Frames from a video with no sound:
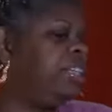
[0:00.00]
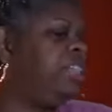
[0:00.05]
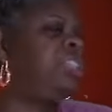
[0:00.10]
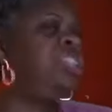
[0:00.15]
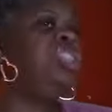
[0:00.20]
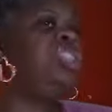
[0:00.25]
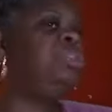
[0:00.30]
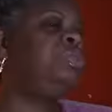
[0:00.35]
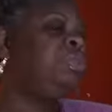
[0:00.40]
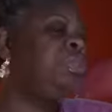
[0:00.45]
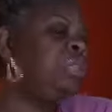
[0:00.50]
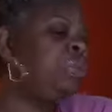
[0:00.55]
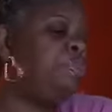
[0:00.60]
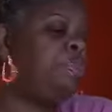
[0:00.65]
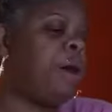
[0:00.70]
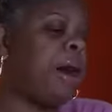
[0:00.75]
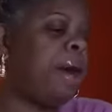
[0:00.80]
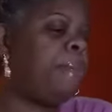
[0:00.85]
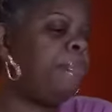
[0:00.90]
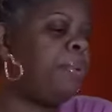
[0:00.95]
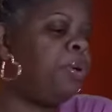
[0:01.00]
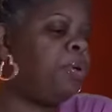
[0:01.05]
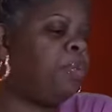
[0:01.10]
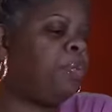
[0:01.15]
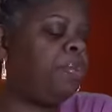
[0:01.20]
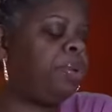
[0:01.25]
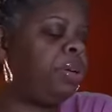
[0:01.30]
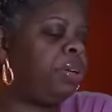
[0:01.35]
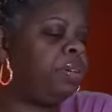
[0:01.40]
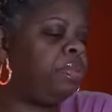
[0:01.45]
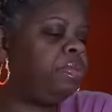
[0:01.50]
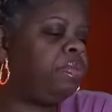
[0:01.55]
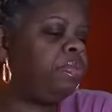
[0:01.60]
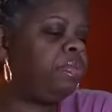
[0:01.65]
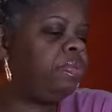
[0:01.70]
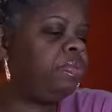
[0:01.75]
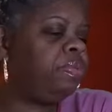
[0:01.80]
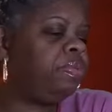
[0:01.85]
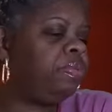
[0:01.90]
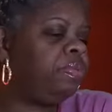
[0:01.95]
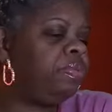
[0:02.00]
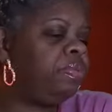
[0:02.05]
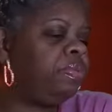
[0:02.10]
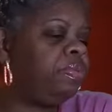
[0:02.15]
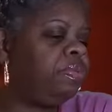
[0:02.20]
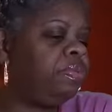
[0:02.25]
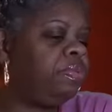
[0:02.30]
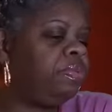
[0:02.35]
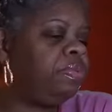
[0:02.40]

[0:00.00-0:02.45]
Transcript: see, she pop open.